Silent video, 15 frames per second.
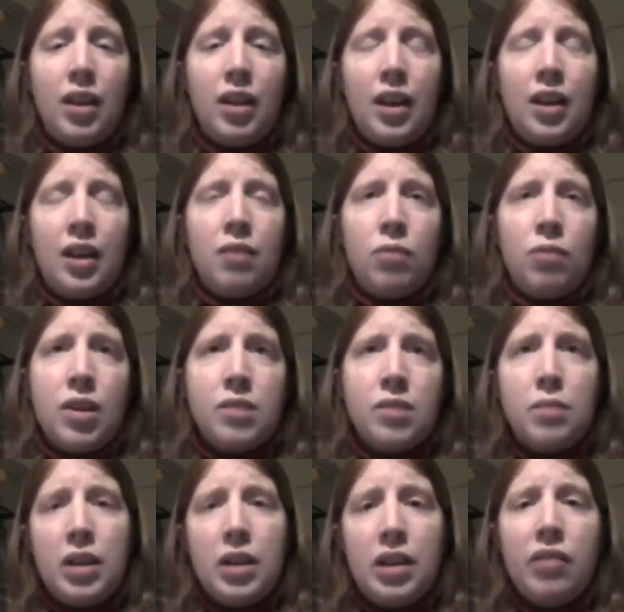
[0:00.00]
and raise
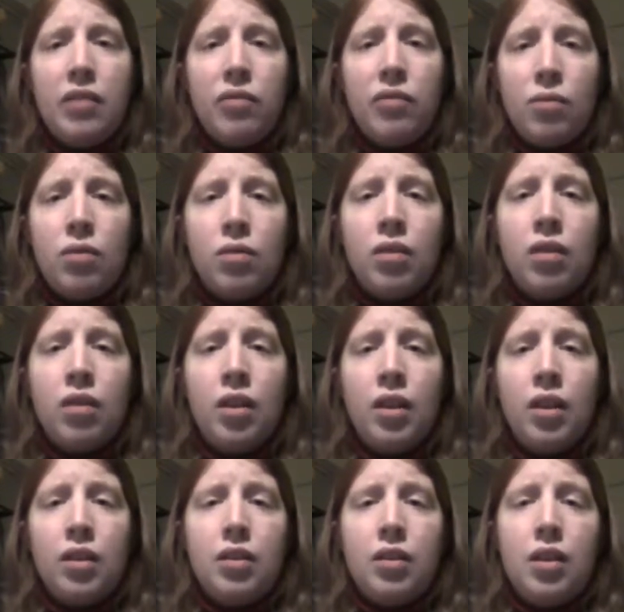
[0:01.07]
money for
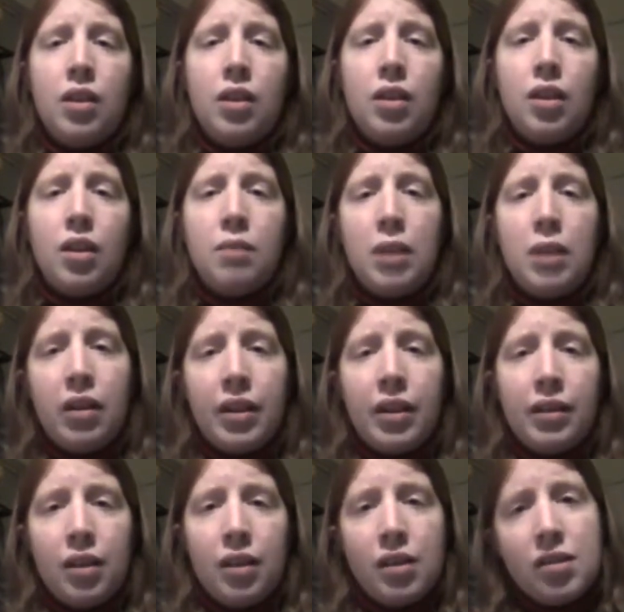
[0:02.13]
the American
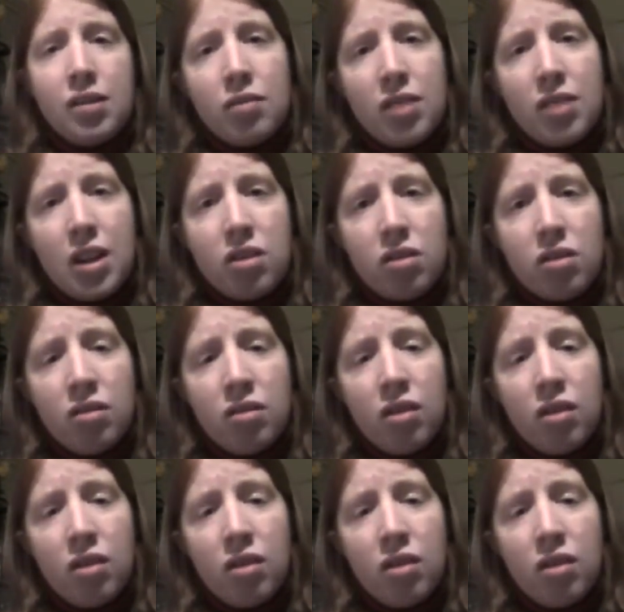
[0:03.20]
Lung Association.